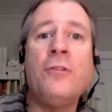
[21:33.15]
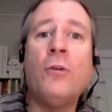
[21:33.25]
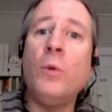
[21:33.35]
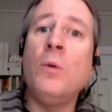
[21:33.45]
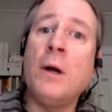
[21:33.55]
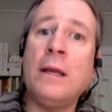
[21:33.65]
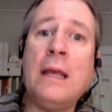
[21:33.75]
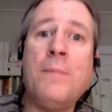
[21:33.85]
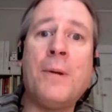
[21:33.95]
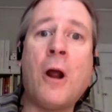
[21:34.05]
that we want to
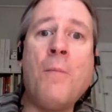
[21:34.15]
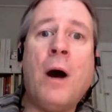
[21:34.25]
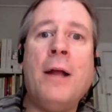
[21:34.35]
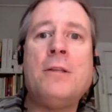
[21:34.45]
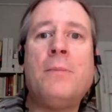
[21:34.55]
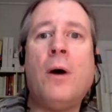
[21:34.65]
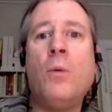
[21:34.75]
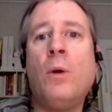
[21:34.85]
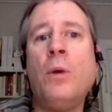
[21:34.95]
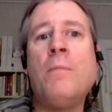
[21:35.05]
keep in our minds about
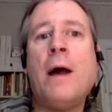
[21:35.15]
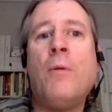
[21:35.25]
where we might